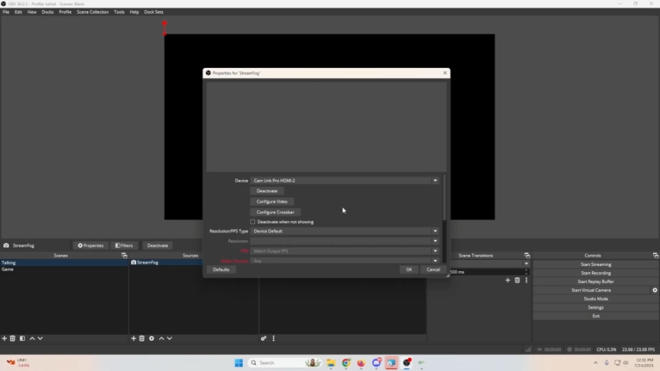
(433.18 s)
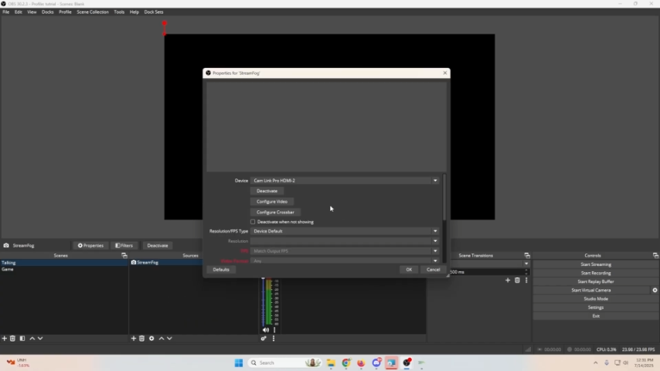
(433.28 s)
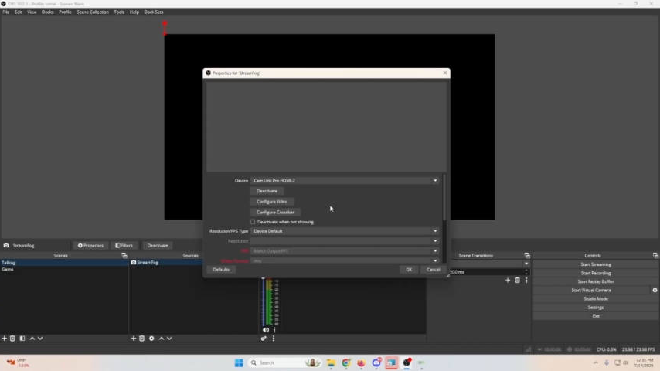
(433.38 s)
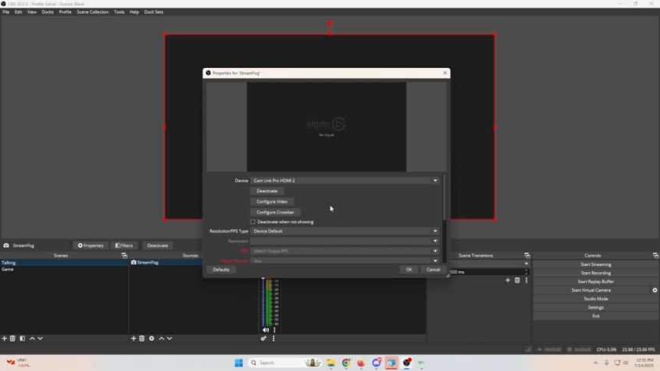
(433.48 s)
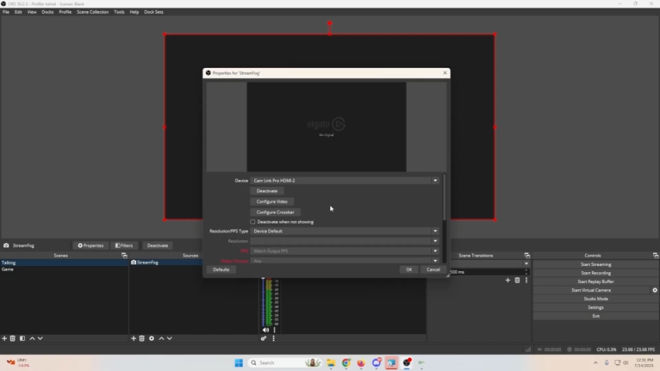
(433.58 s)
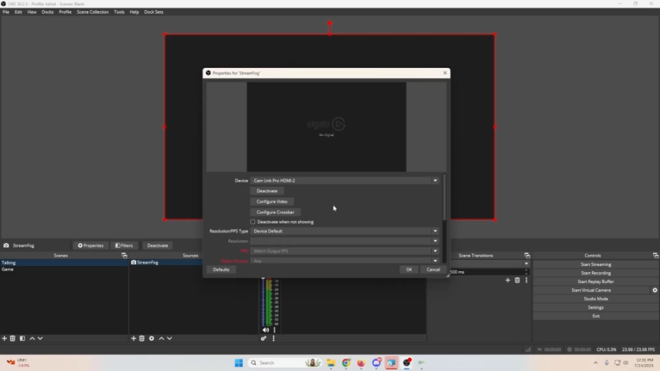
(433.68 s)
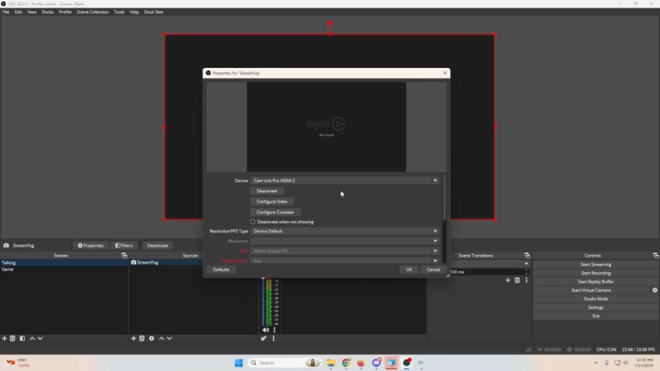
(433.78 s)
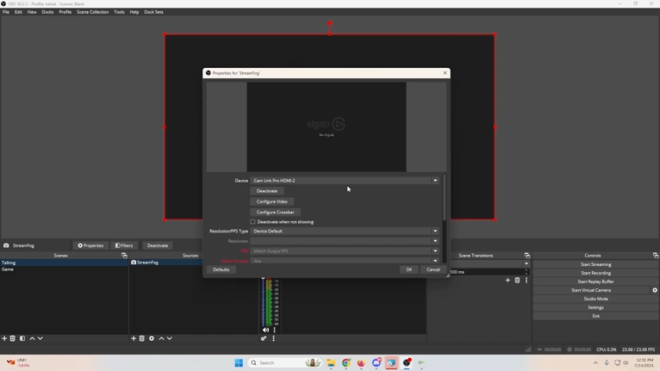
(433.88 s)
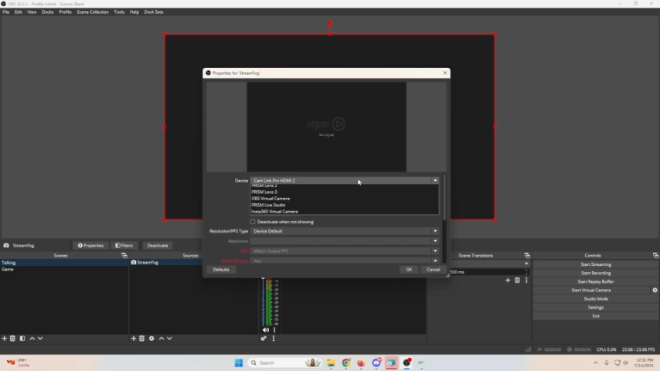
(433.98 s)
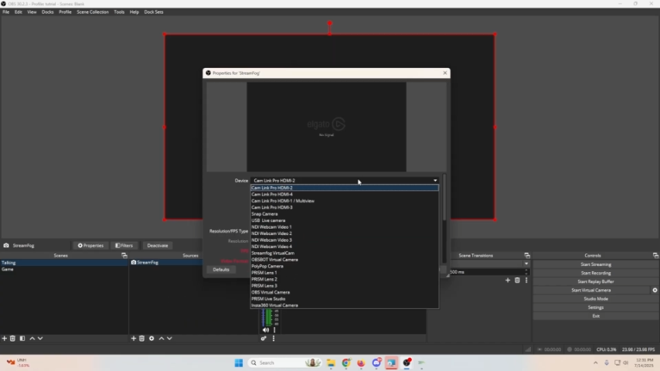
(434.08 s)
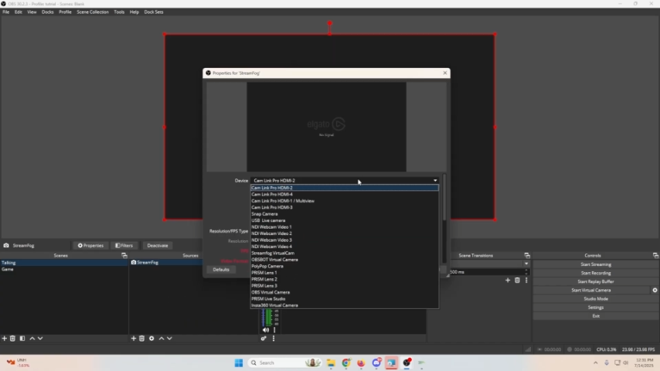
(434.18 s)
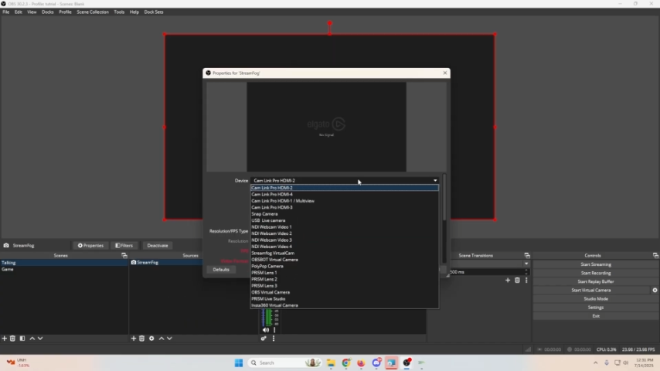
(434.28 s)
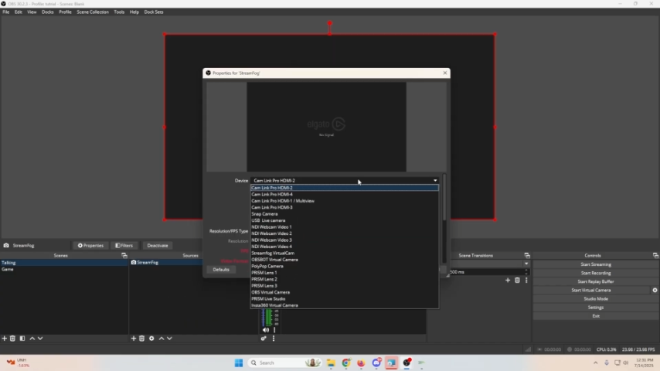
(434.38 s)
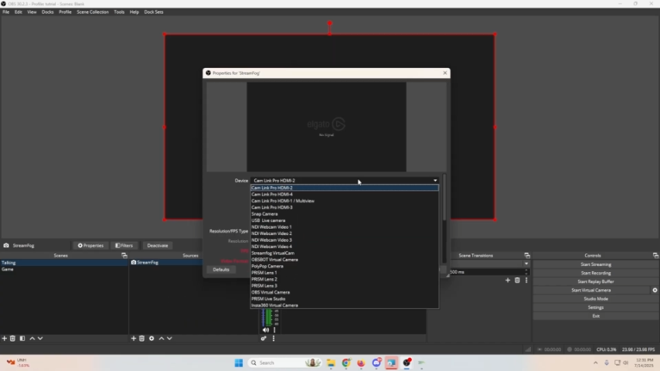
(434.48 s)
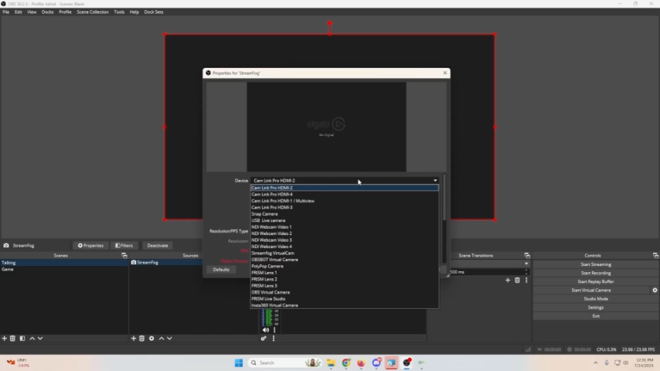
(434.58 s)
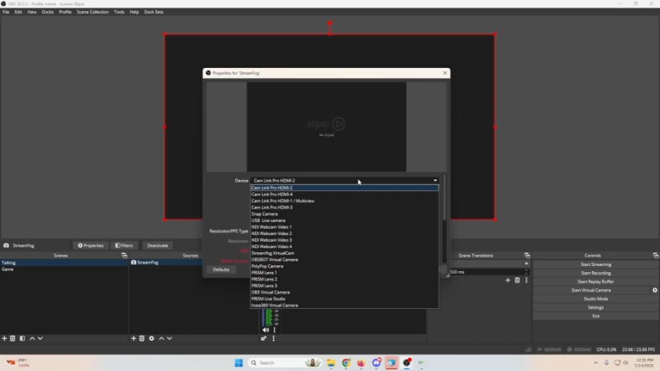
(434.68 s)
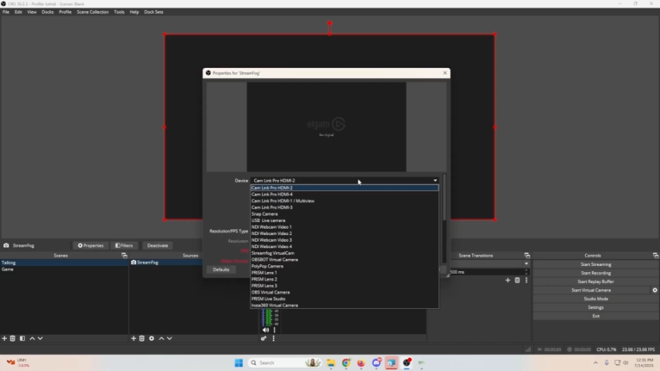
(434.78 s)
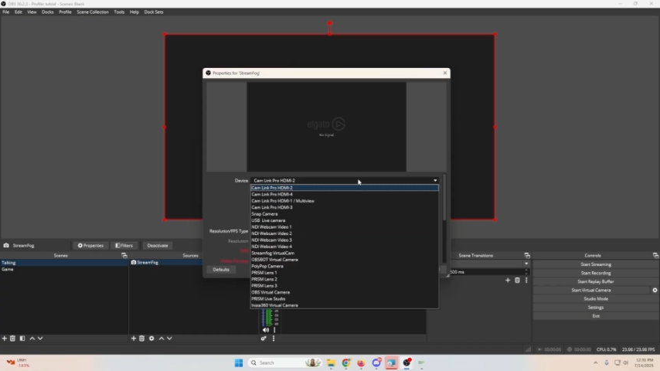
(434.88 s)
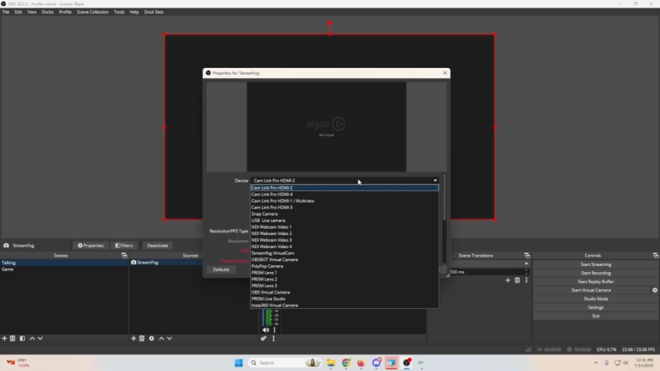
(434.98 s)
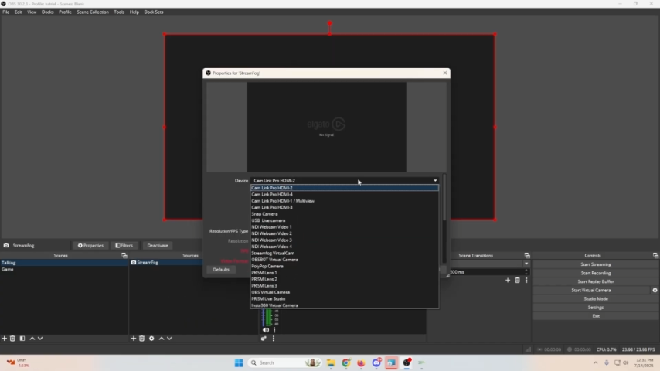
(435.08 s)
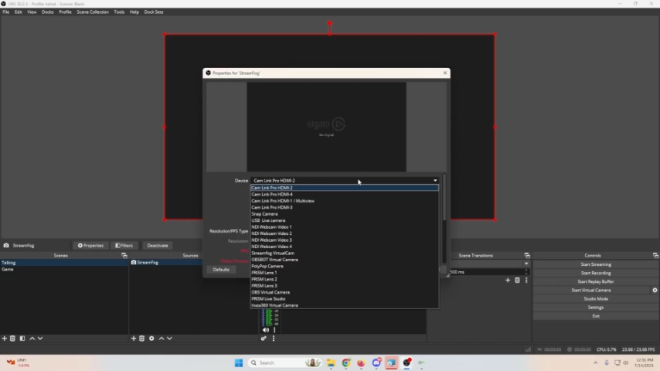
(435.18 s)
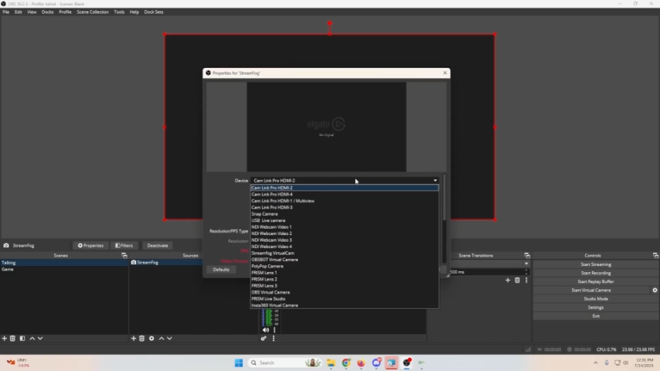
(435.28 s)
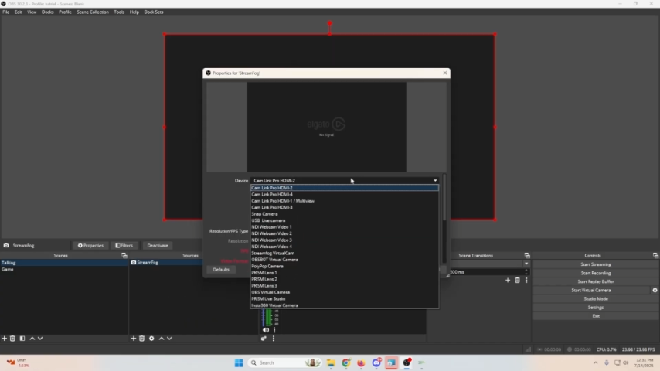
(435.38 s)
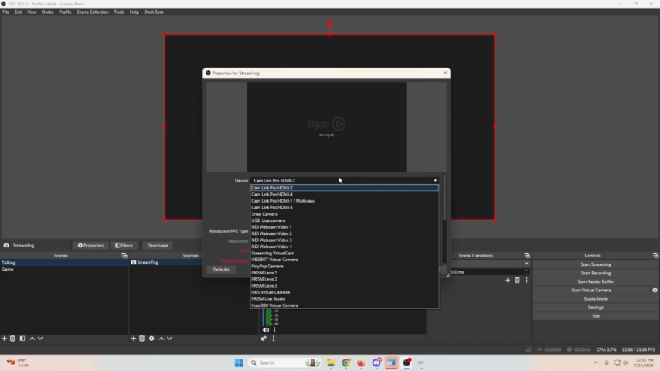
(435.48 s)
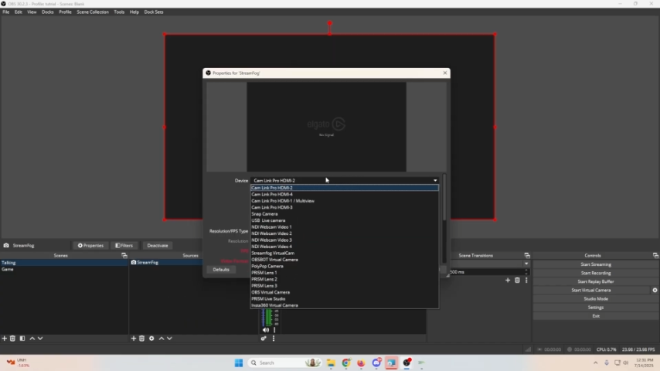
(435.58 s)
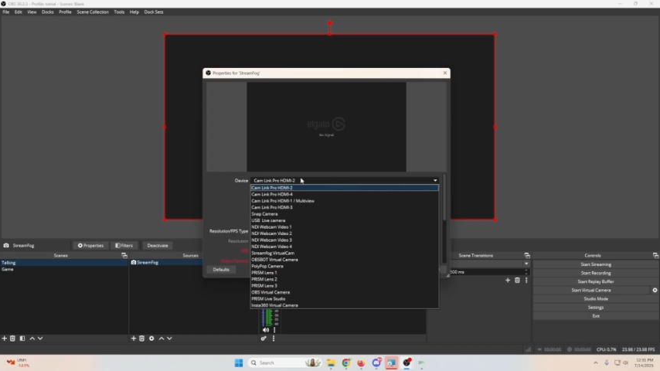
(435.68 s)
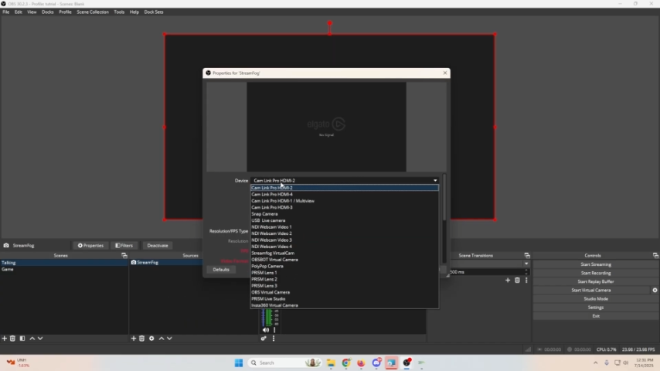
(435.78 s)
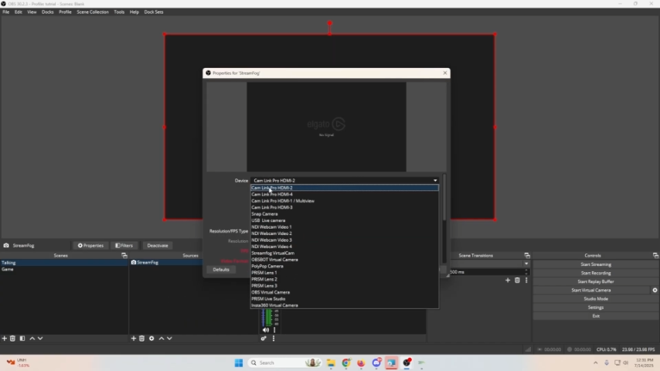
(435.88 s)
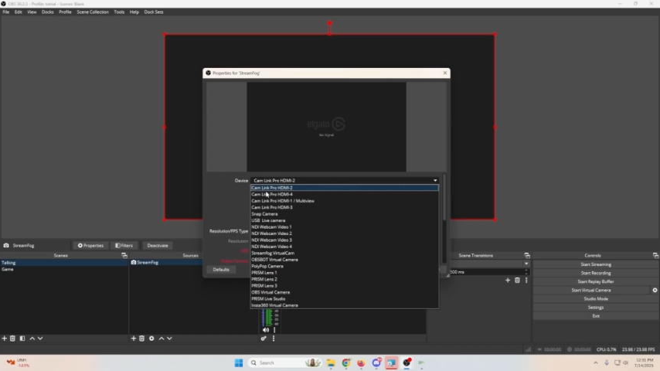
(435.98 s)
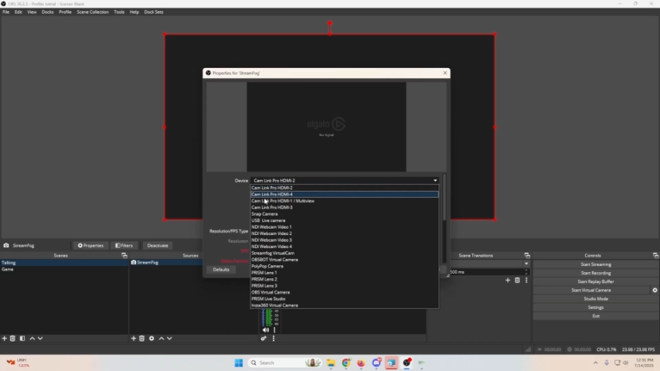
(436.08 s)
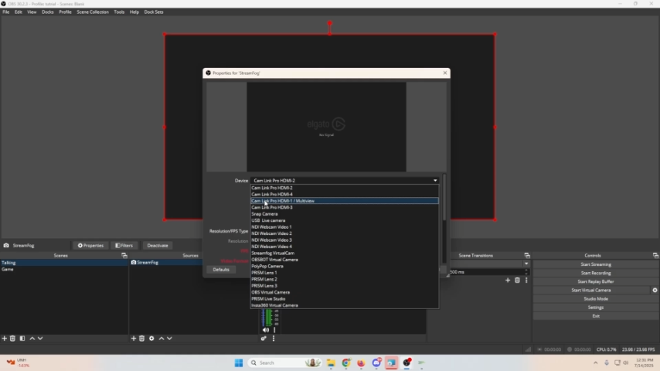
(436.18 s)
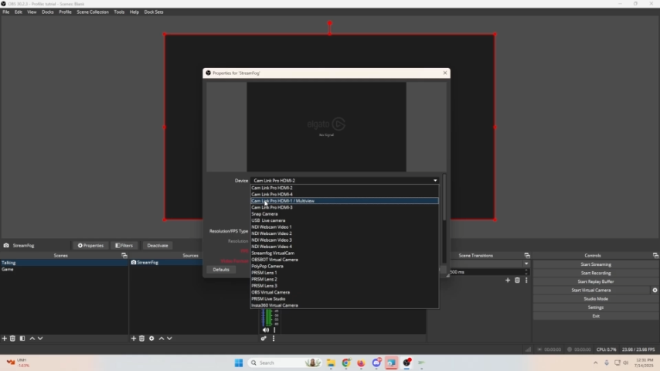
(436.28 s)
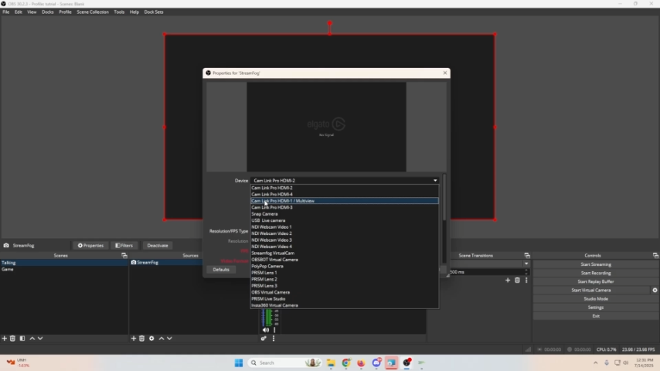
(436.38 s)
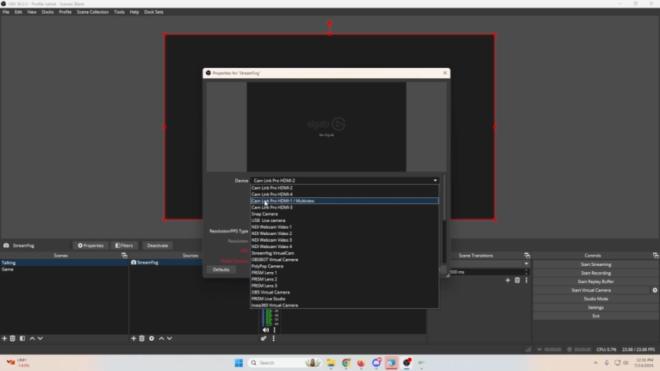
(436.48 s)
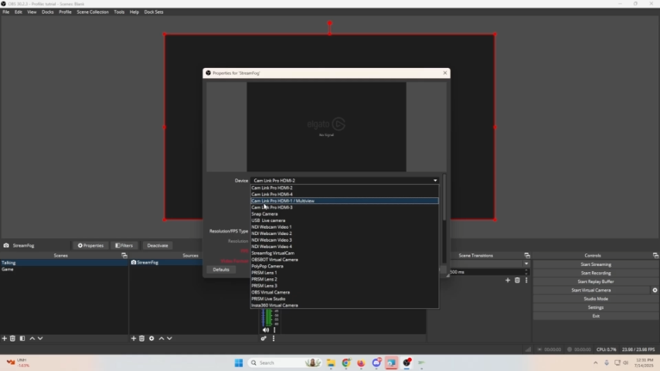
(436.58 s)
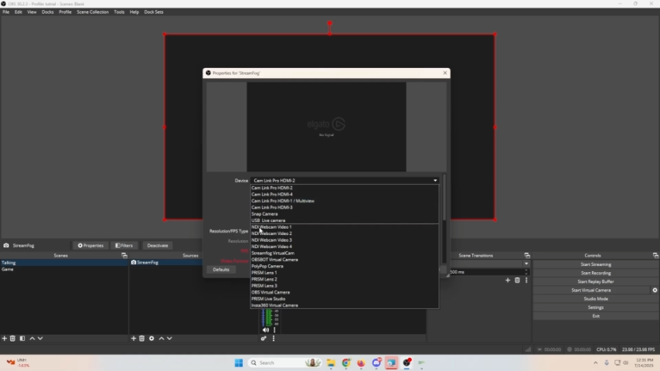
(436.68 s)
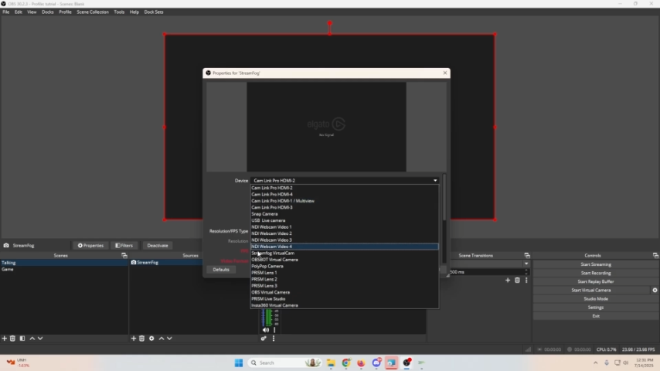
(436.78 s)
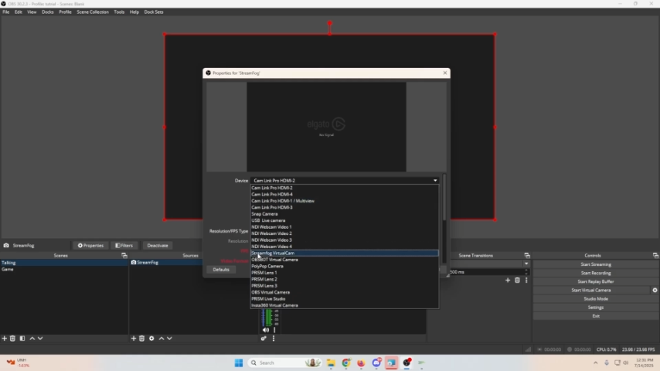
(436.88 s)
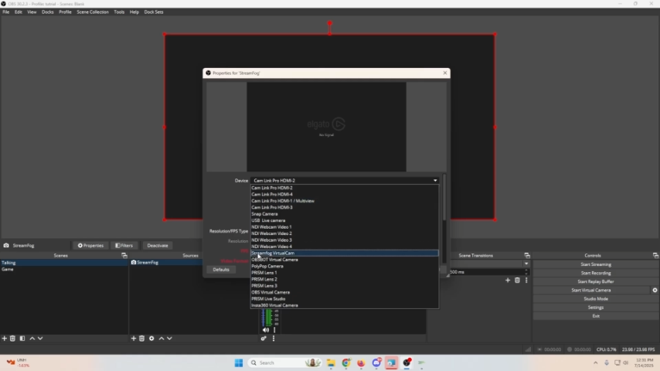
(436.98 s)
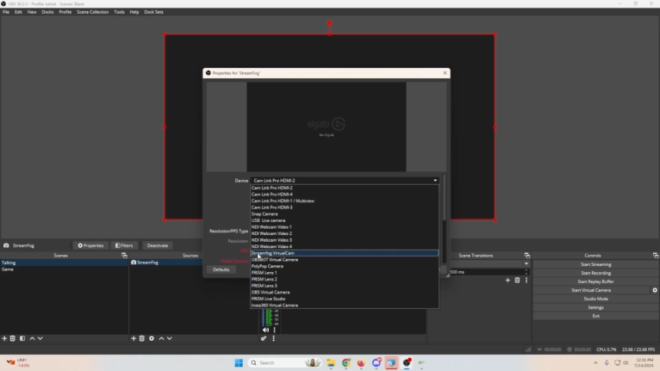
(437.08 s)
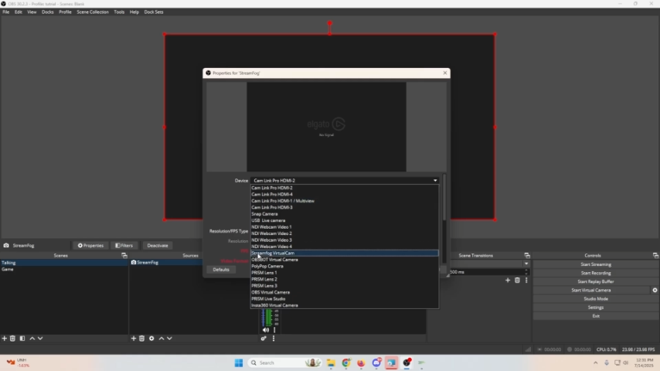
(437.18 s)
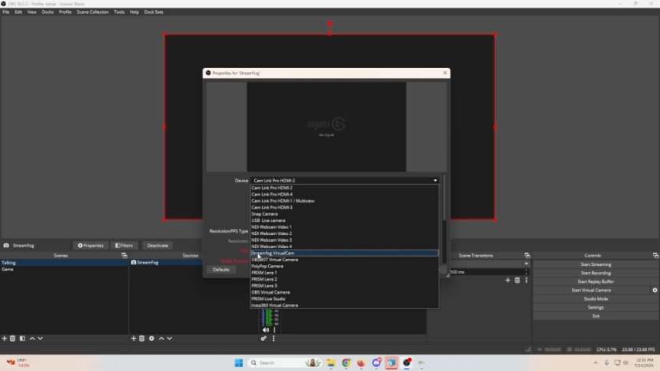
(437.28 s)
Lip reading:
[unreadable: no face in view]